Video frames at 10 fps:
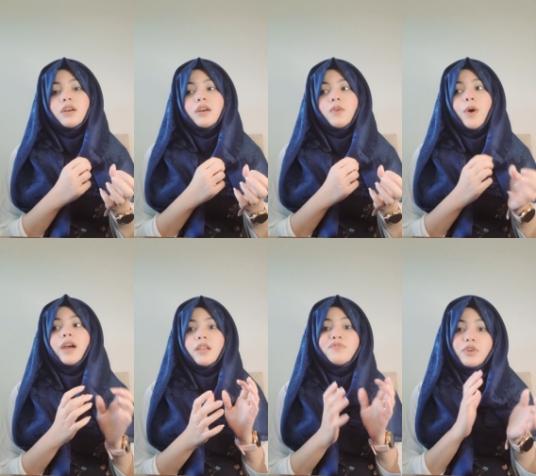
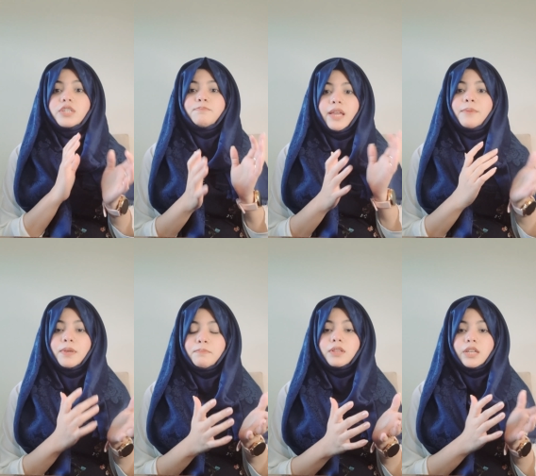While of course many
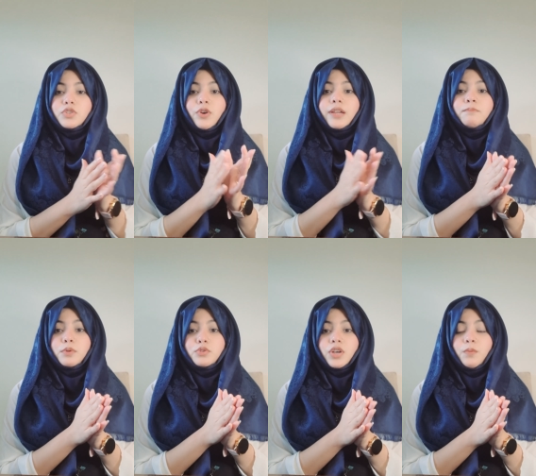people enjoy kombucha